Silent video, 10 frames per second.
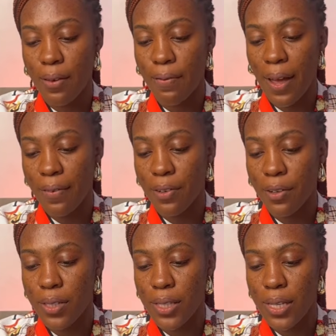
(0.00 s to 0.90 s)
5
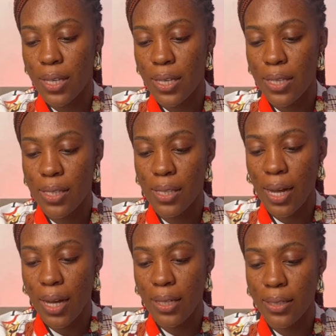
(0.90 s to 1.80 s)
courses
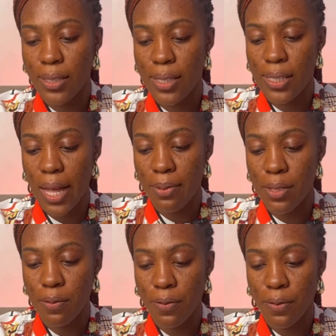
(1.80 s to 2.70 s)
and the steps
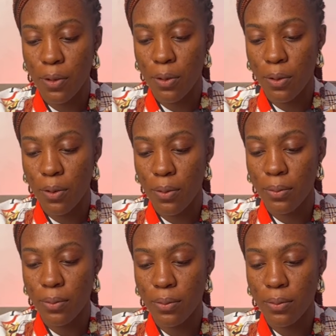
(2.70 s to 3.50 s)
to follow.